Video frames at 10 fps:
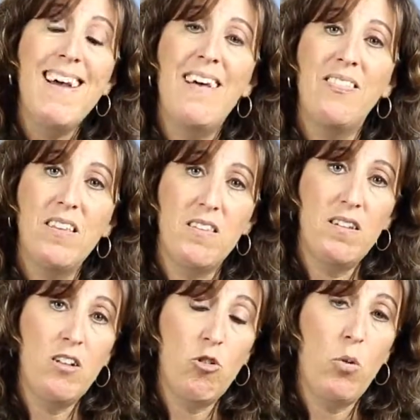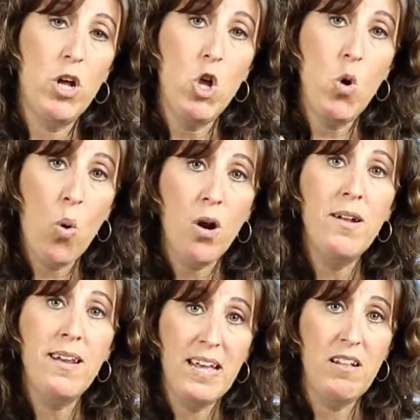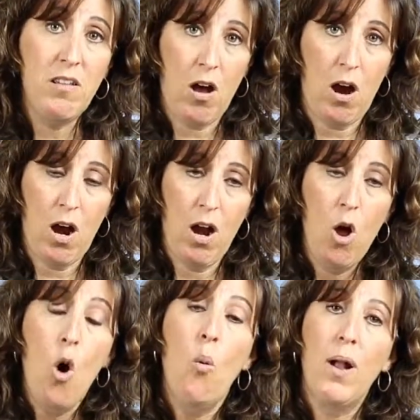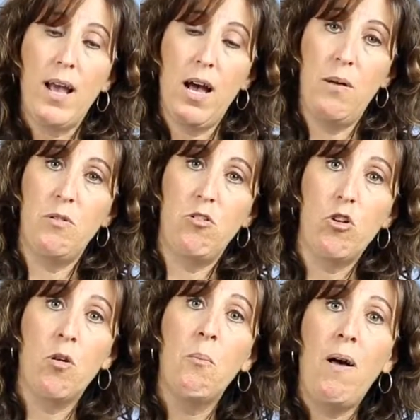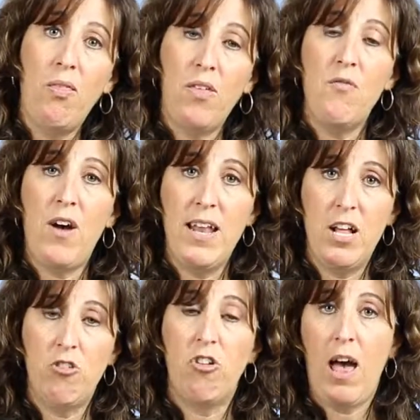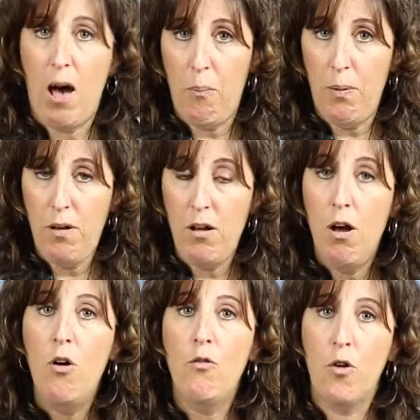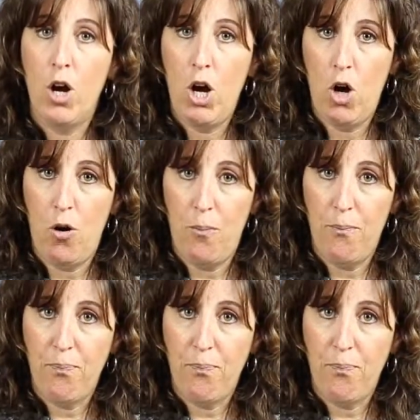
and listening to what your needs are when it comes to your monthly financial output for a home.